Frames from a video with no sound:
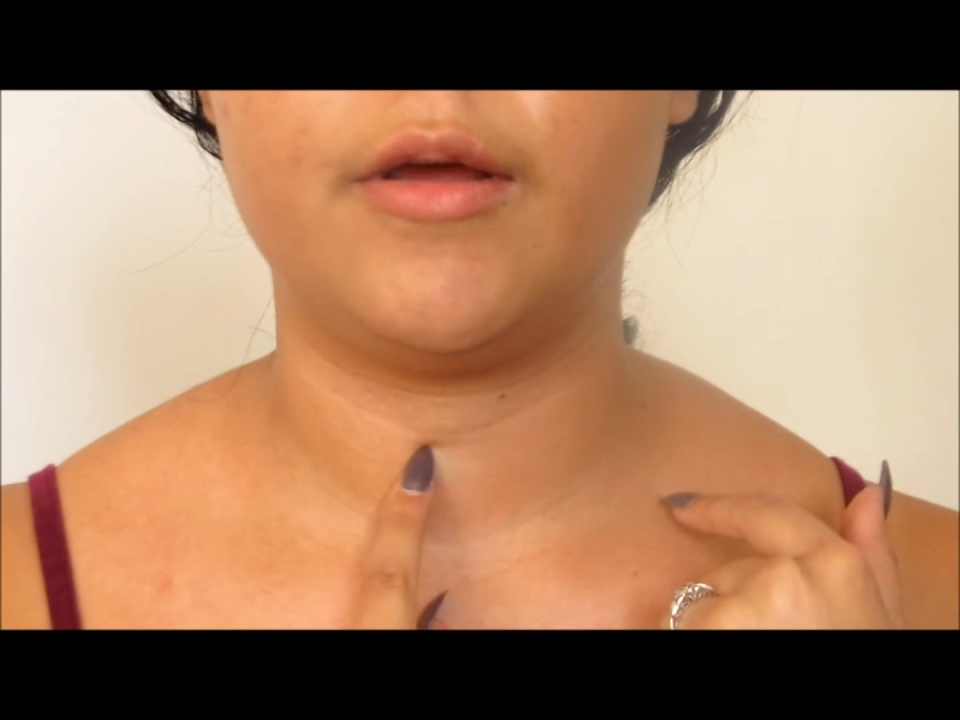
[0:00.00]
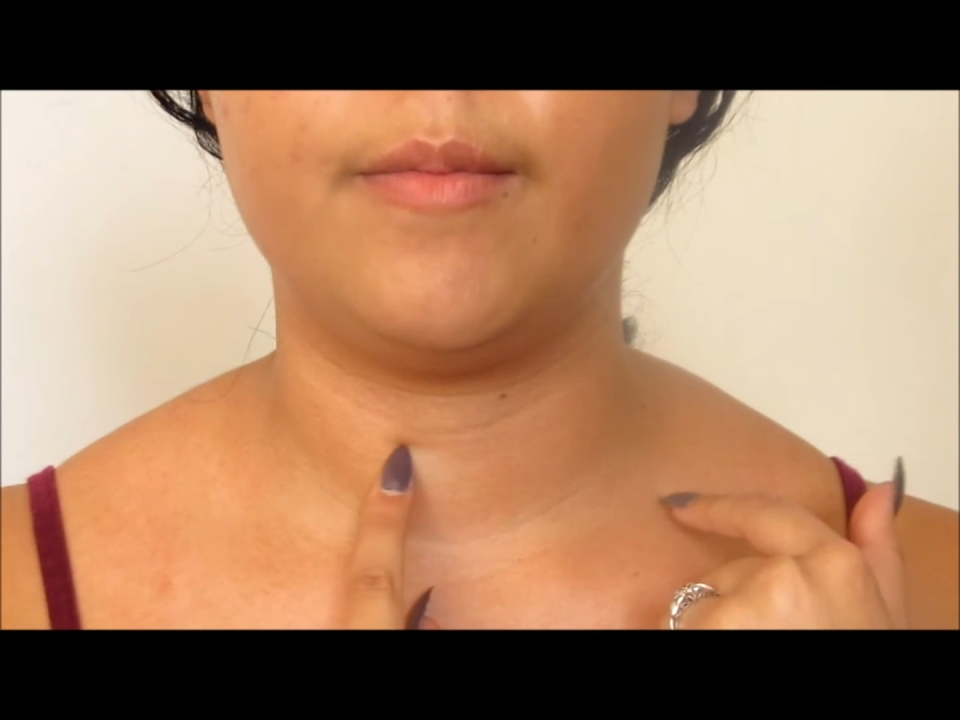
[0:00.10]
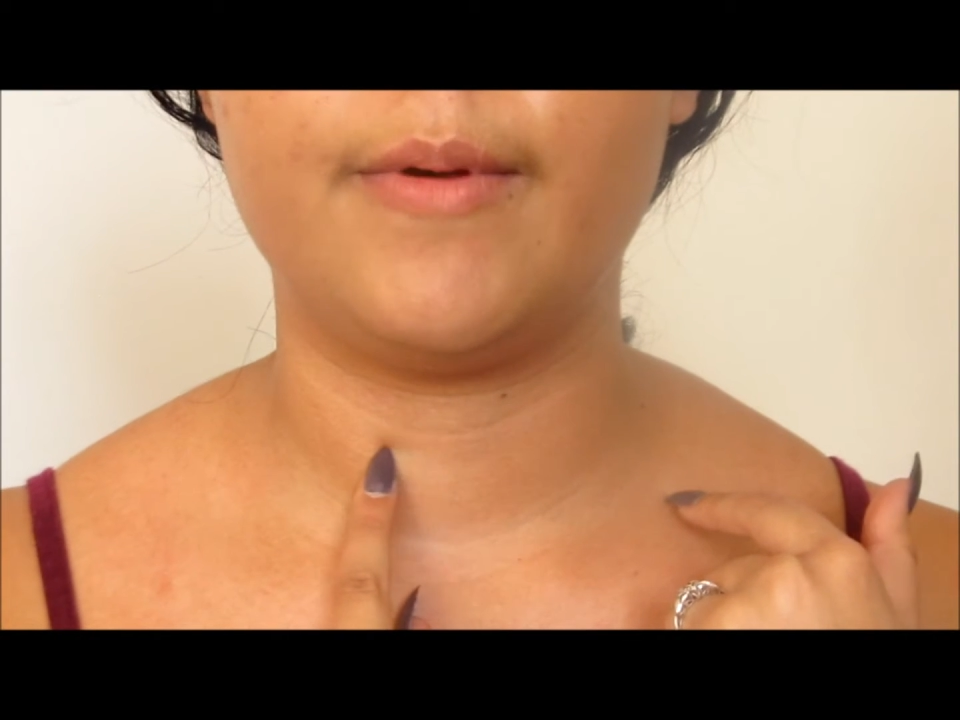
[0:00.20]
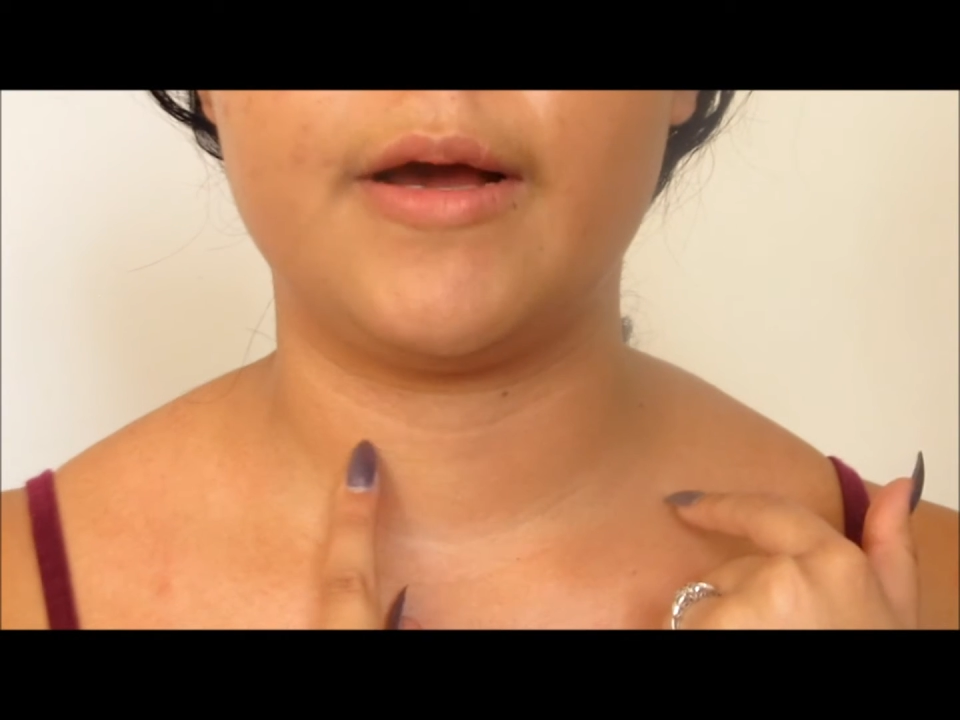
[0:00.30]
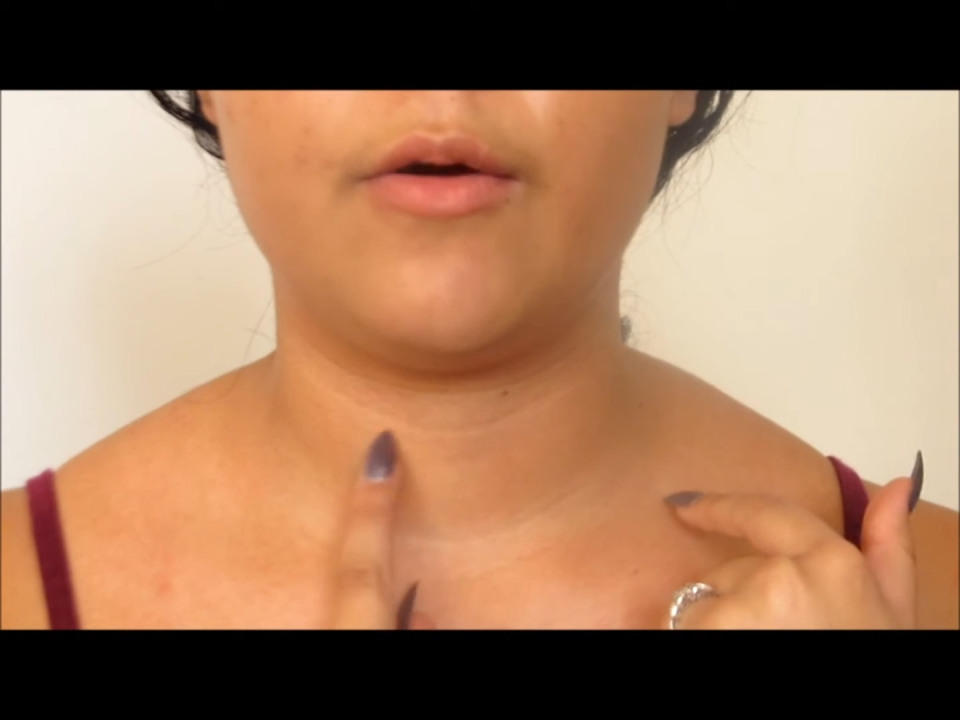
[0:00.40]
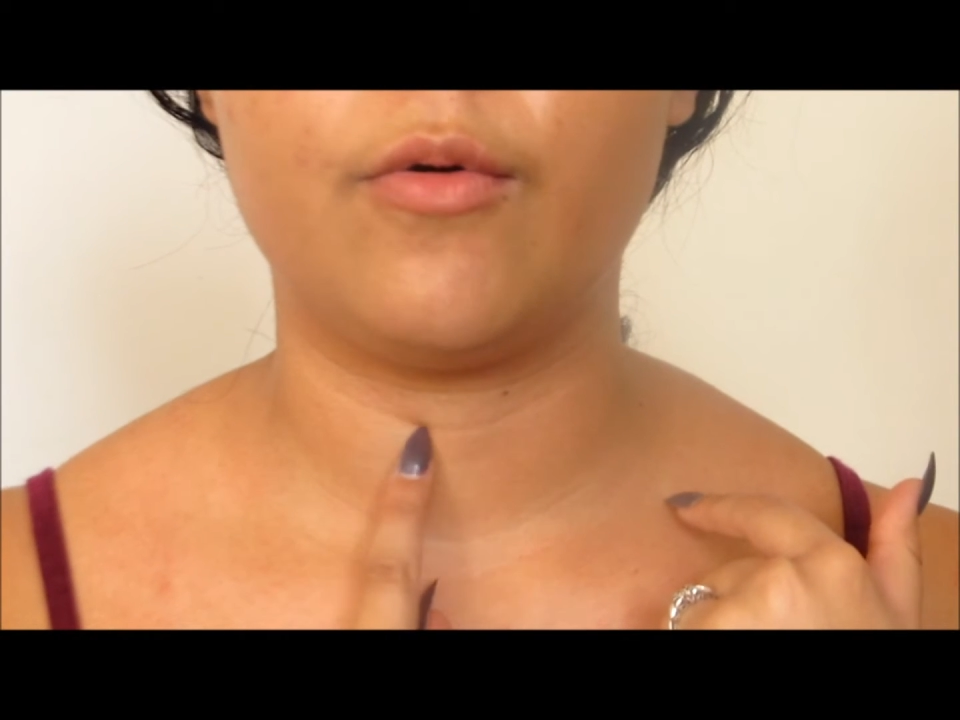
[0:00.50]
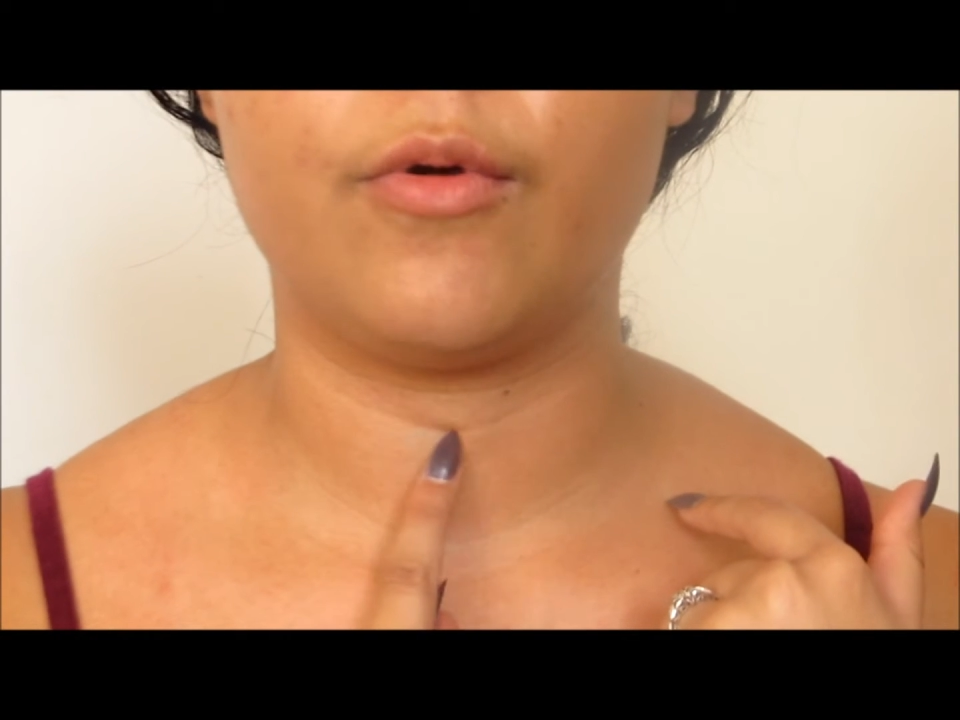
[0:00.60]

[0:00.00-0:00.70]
about